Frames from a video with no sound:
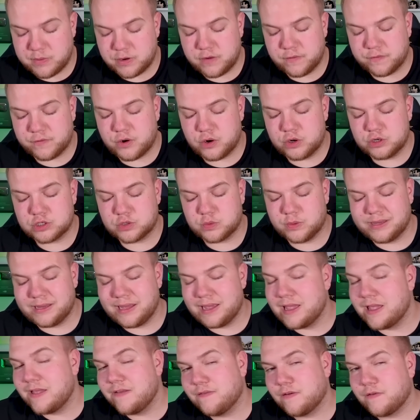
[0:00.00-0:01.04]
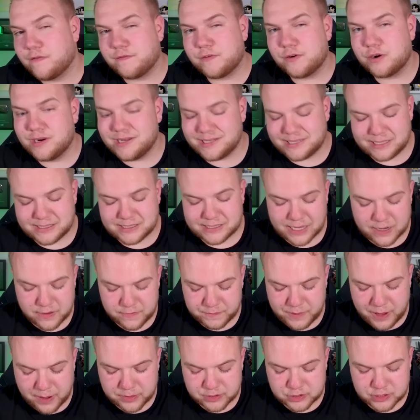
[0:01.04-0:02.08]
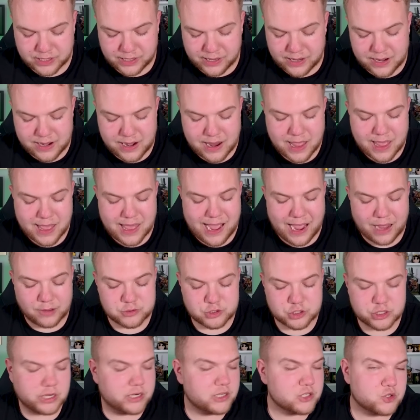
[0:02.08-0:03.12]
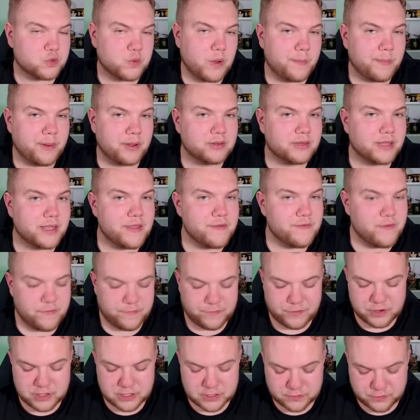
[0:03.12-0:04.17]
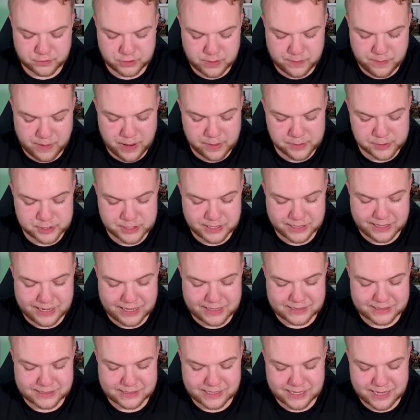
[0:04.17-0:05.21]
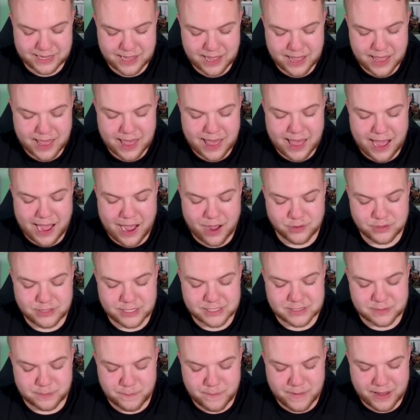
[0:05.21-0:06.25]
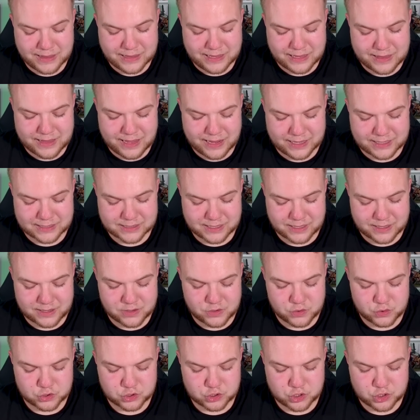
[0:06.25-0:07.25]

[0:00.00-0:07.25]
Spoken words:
But of course, with the Evil Furnace instead of Baby Dragon, I'm just gonna swap out the Evil Furnace for the Baby Dragon and see how this meta deck is gonna do.